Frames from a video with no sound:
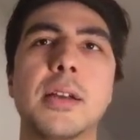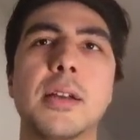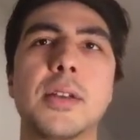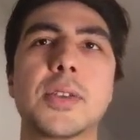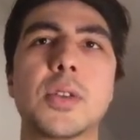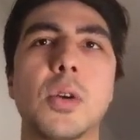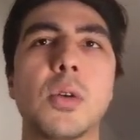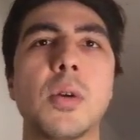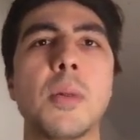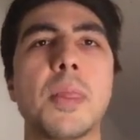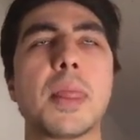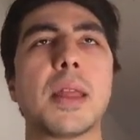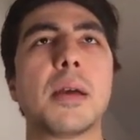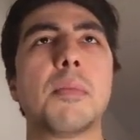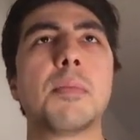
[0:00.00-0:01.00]
So
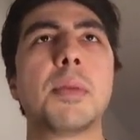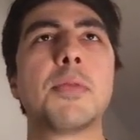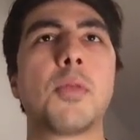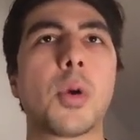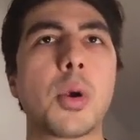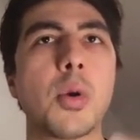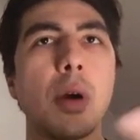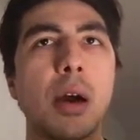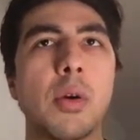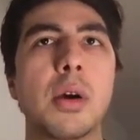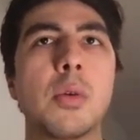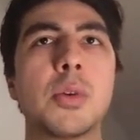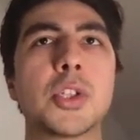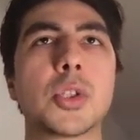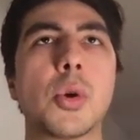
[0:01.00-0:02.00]
before uh,
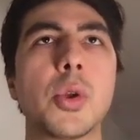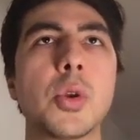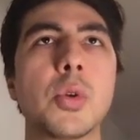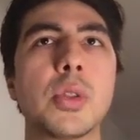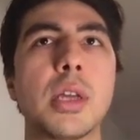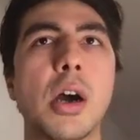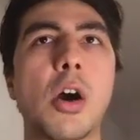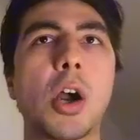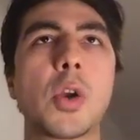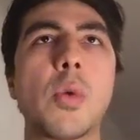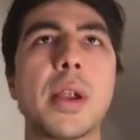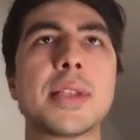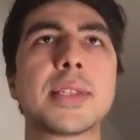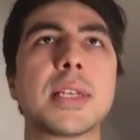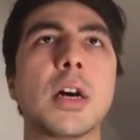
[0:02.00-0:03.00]
we show you the hardware
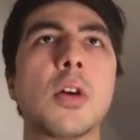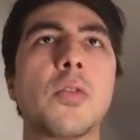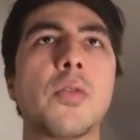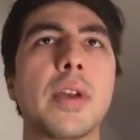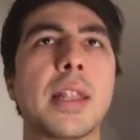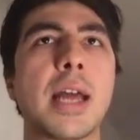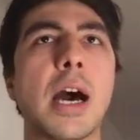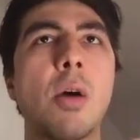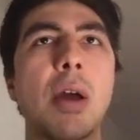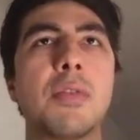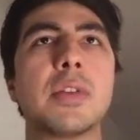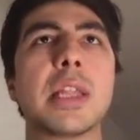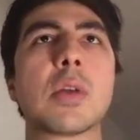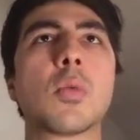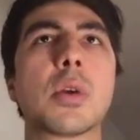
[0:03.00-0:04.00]
itself and how
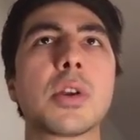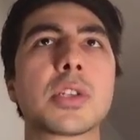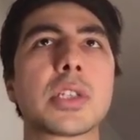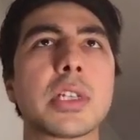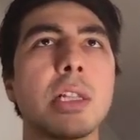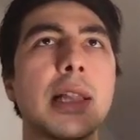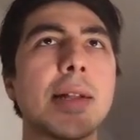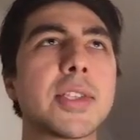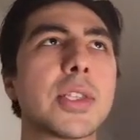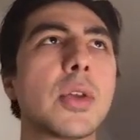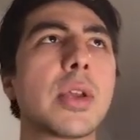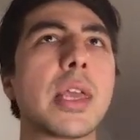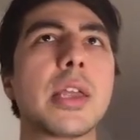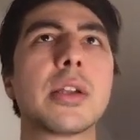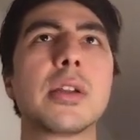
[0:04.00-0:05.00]
everything works, let's look
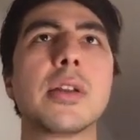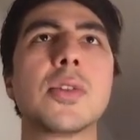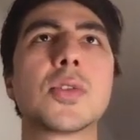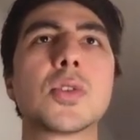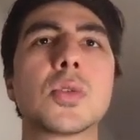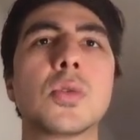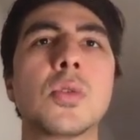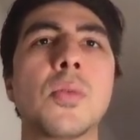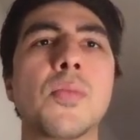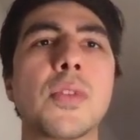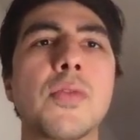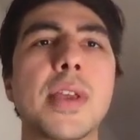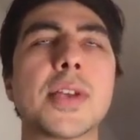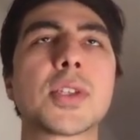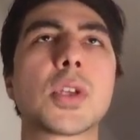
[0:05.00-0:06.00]
here into
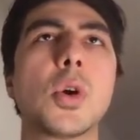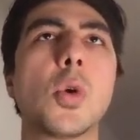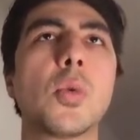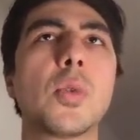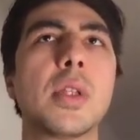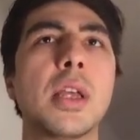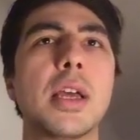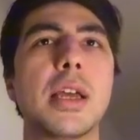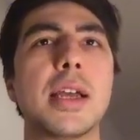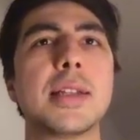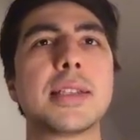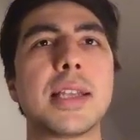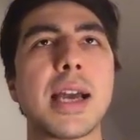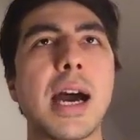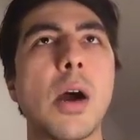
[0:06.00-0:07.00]
VS Code and
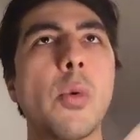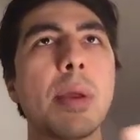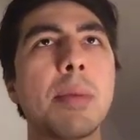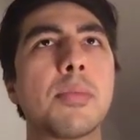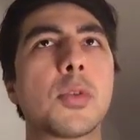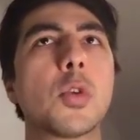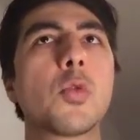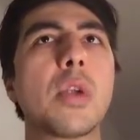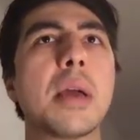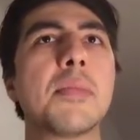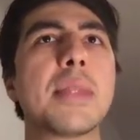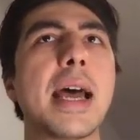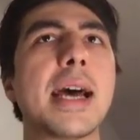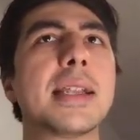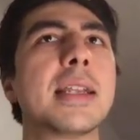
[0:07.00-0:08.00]
see how we program
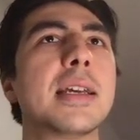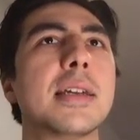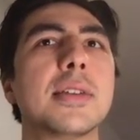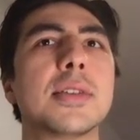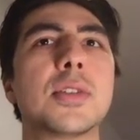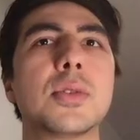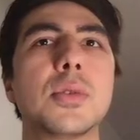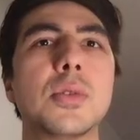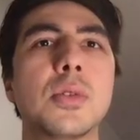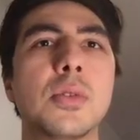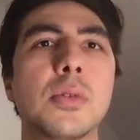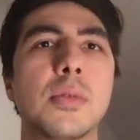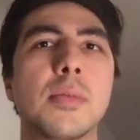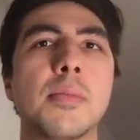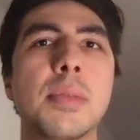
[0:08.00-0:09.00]
that
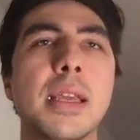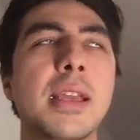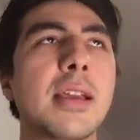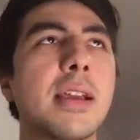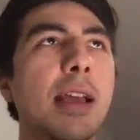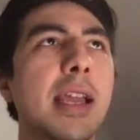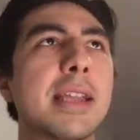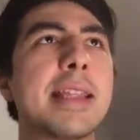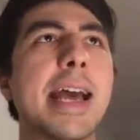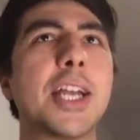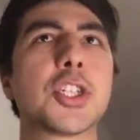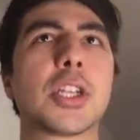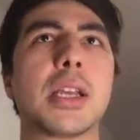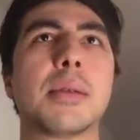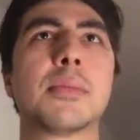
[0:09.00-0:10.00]
to be a
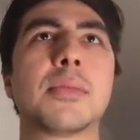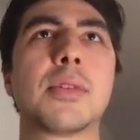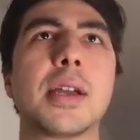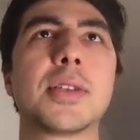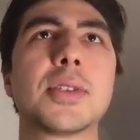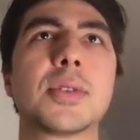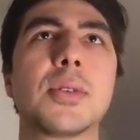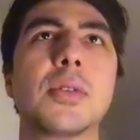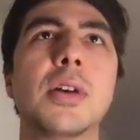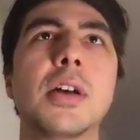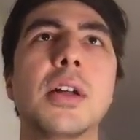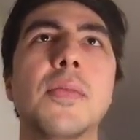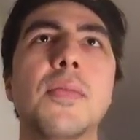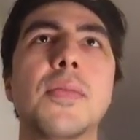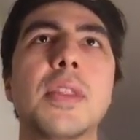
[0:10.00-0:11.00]
dash cam, right? So
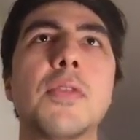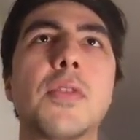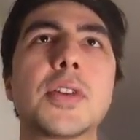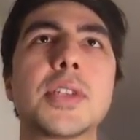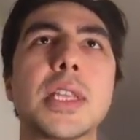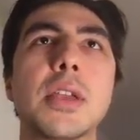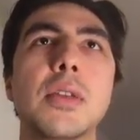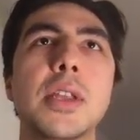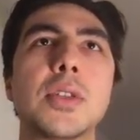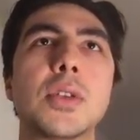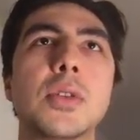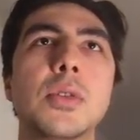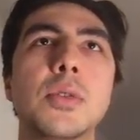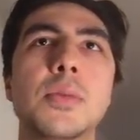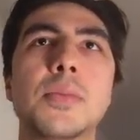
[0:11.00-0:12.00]
the first thing you need to
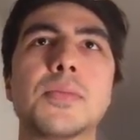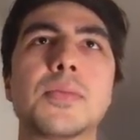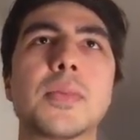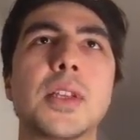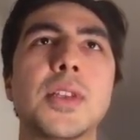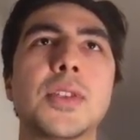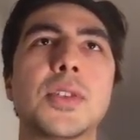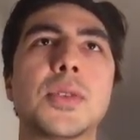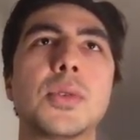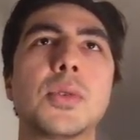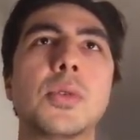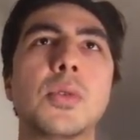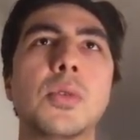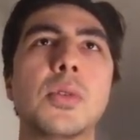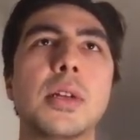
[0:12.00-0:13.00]
do is
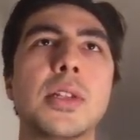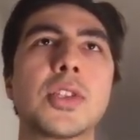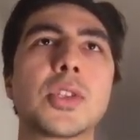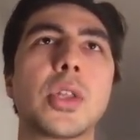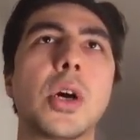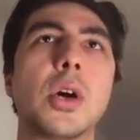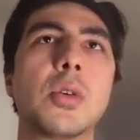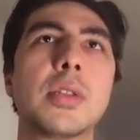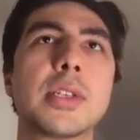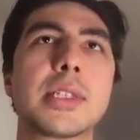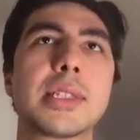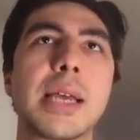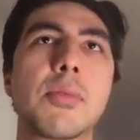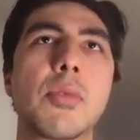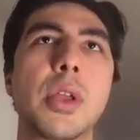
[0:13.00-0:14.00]
to install this
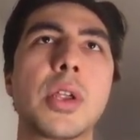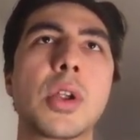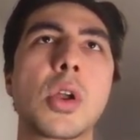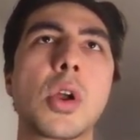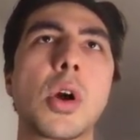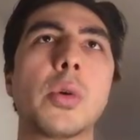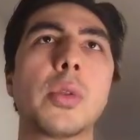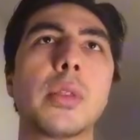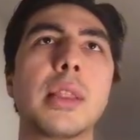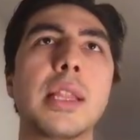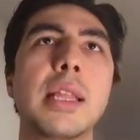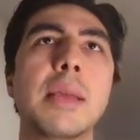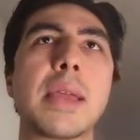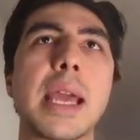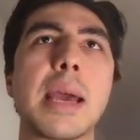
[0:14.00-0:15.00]
library here called
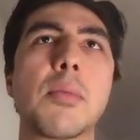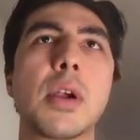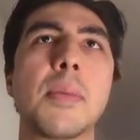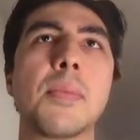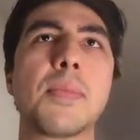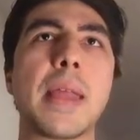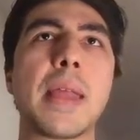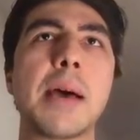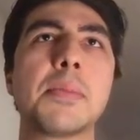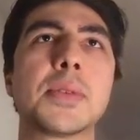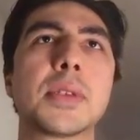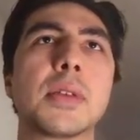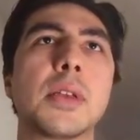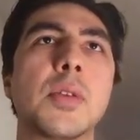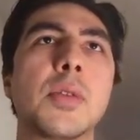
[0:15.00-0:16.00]
libcamera
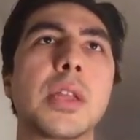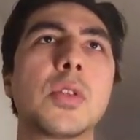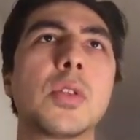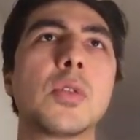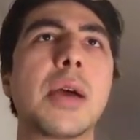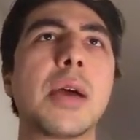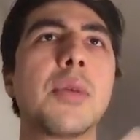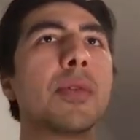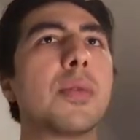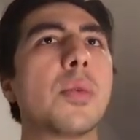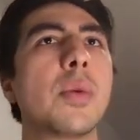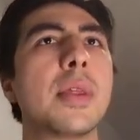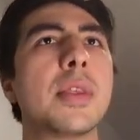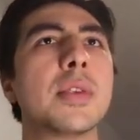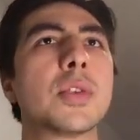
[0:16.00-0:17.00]
apps. You can do that
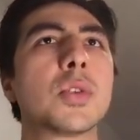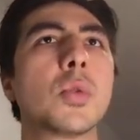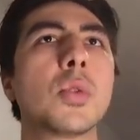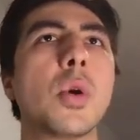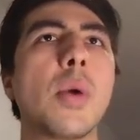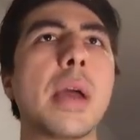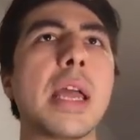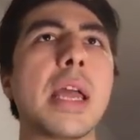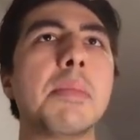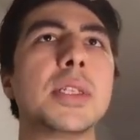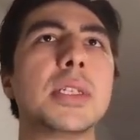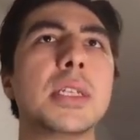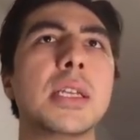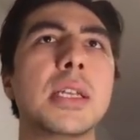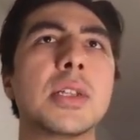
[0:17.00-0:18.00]
with sudo apt
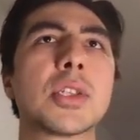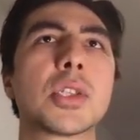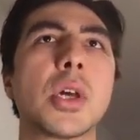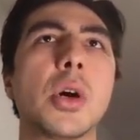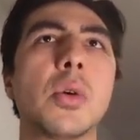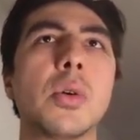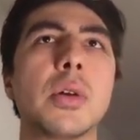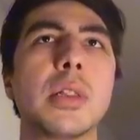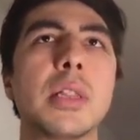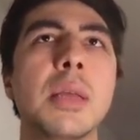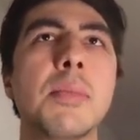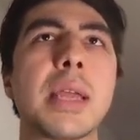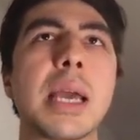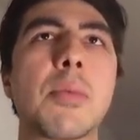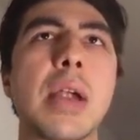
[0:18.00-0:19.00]
install
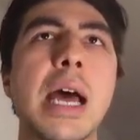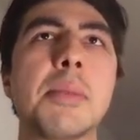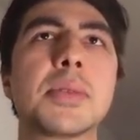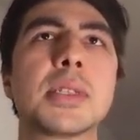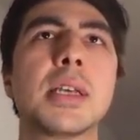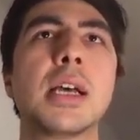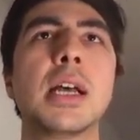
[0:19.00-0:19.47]
libcamera apps.